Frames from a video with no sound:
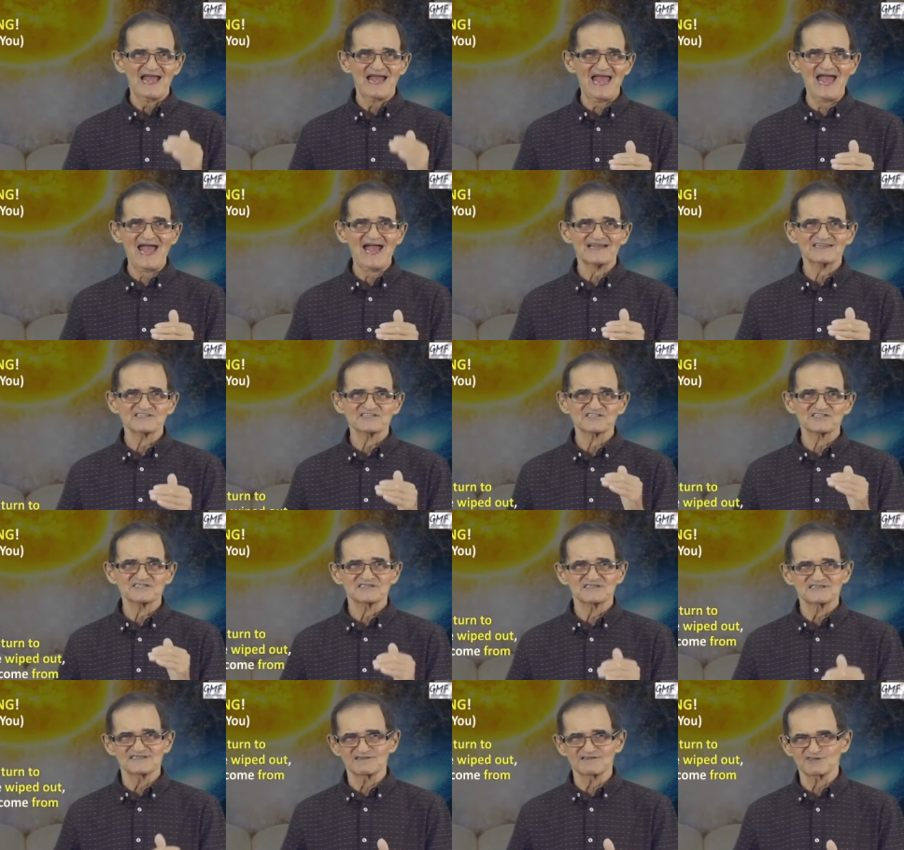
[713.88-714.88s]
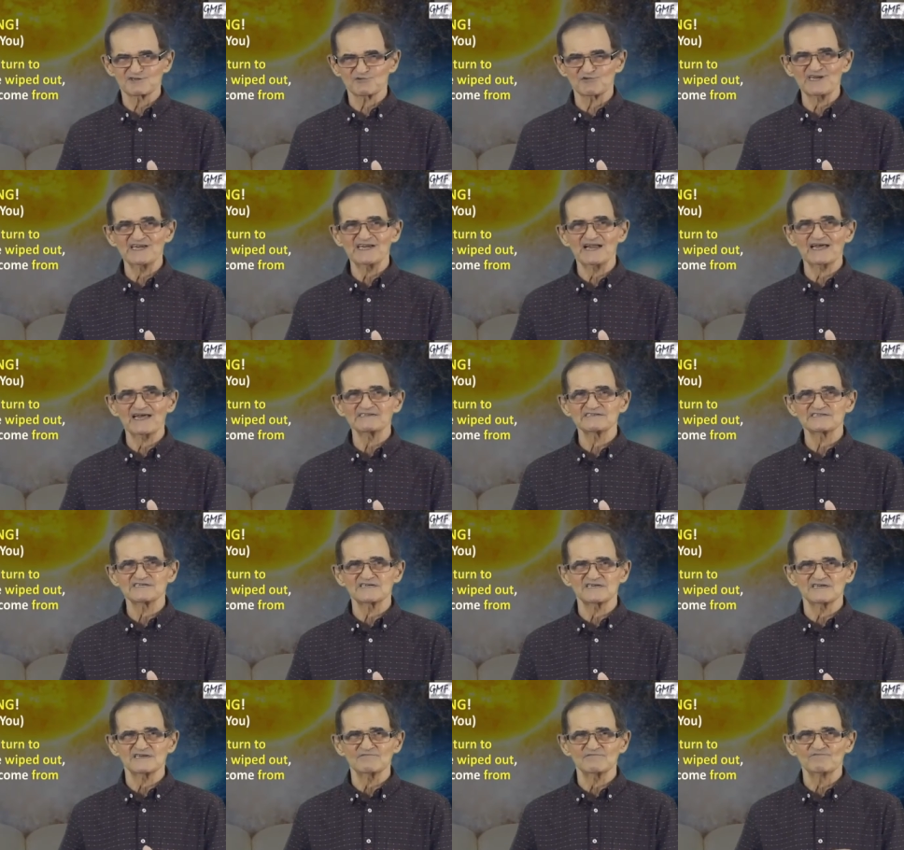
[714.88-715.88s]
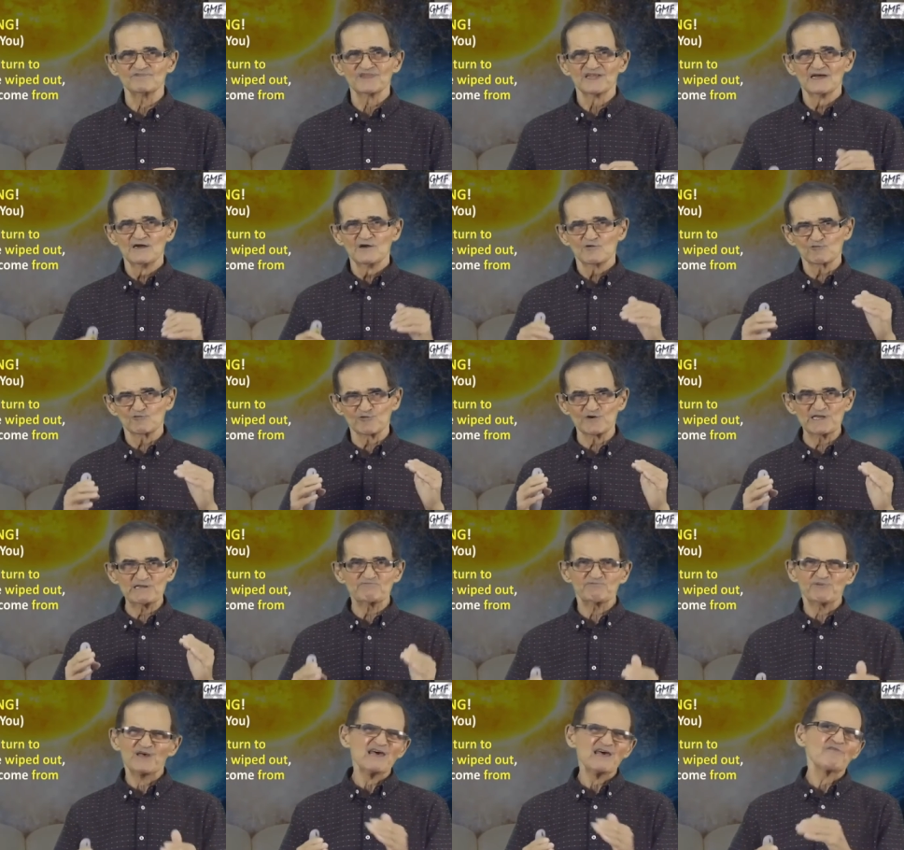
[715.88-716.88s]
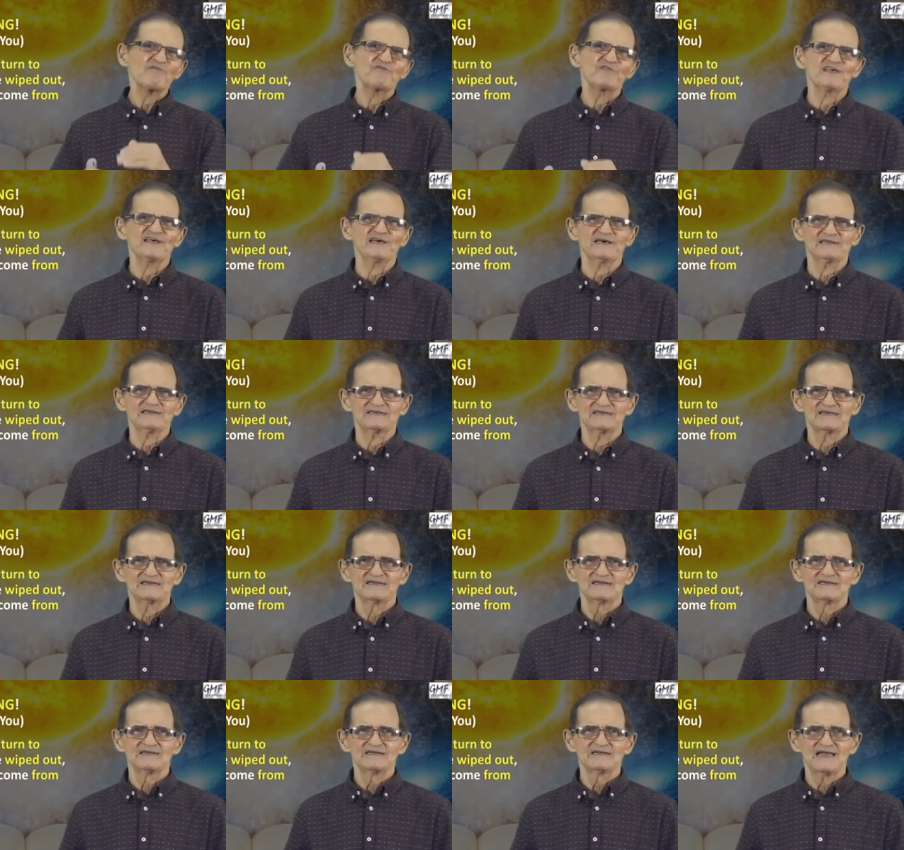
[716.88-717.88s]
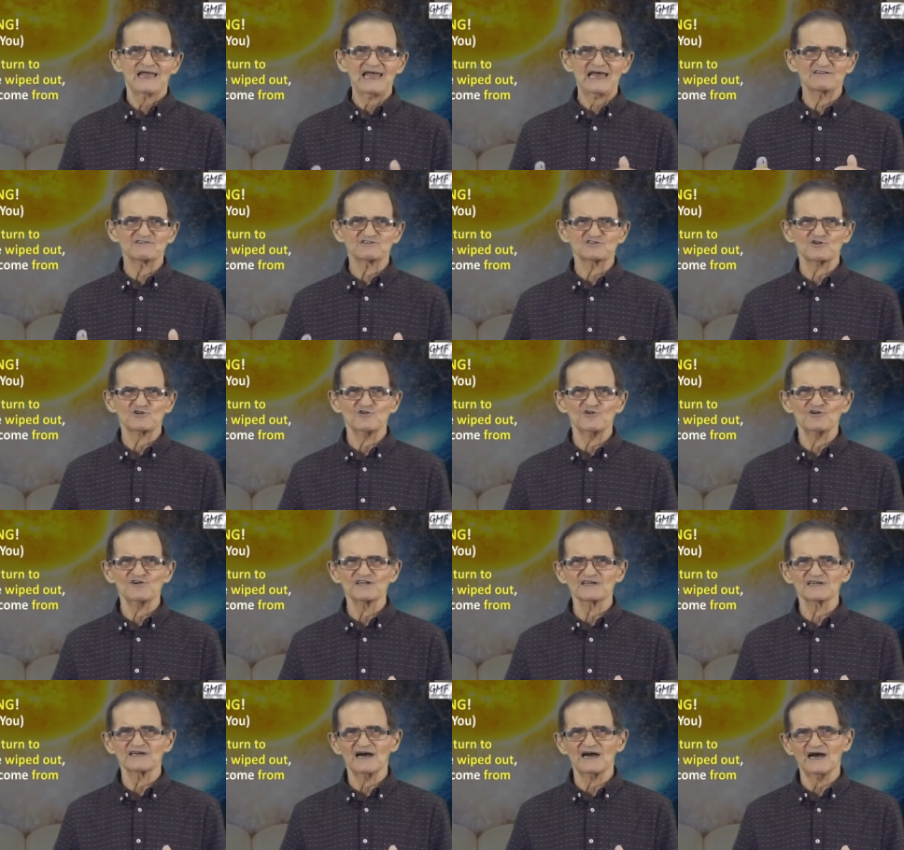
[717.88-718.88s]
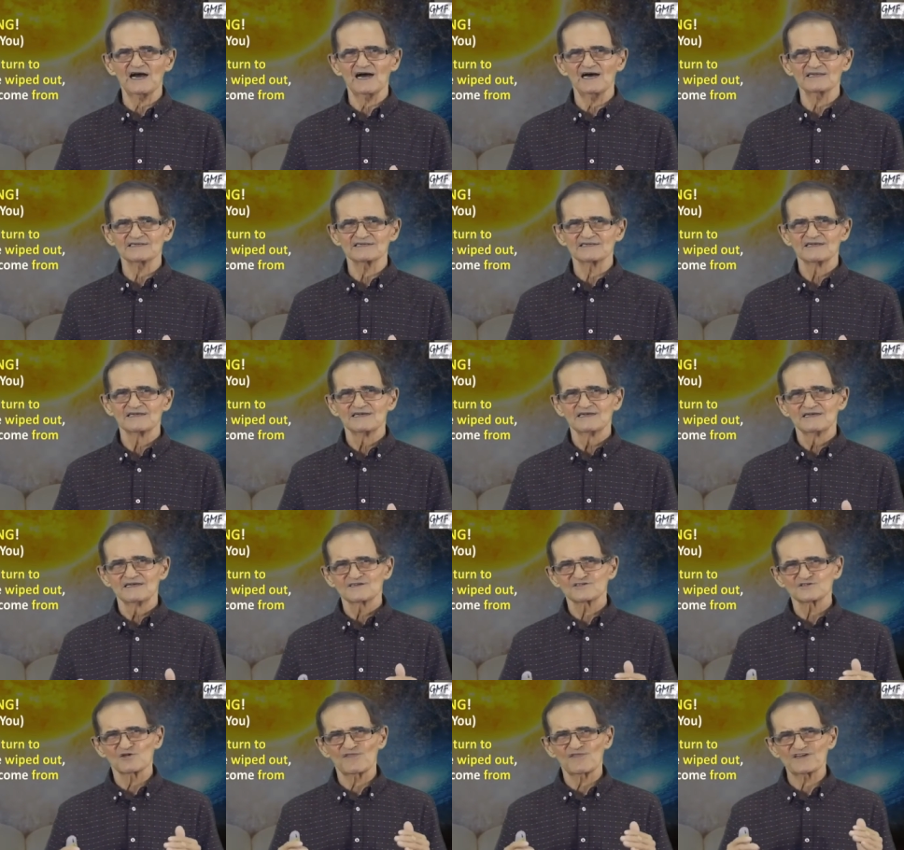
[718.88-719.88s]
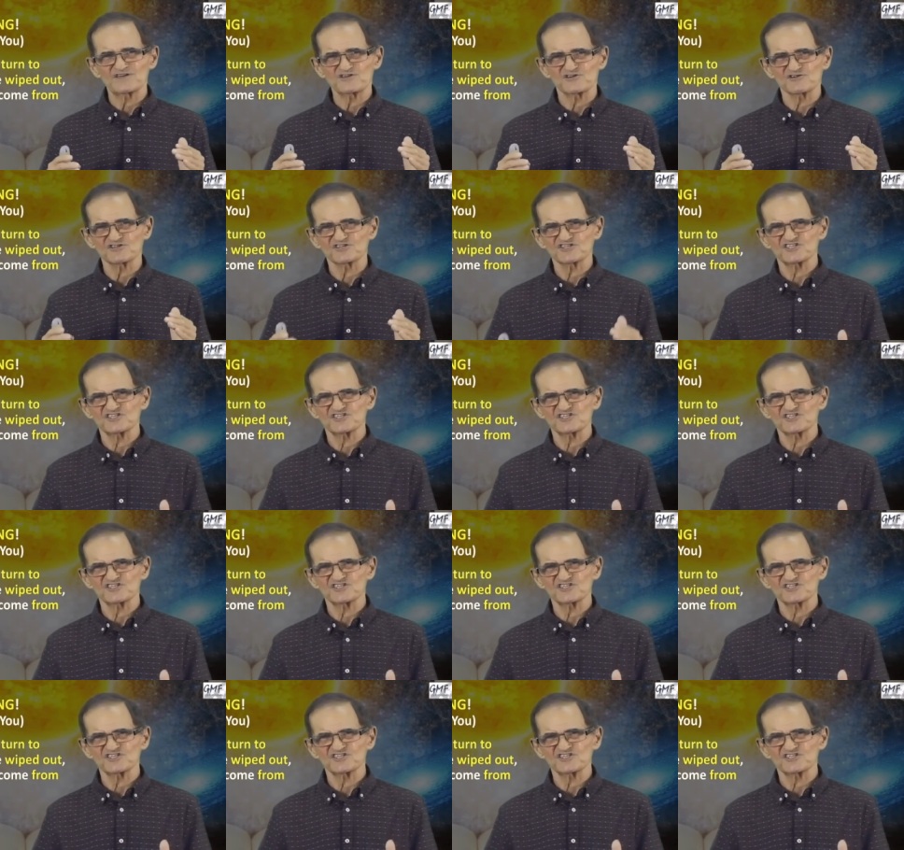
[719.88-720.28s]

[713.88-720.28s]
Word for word: Acts 3:19. Repent then and turn to God so that your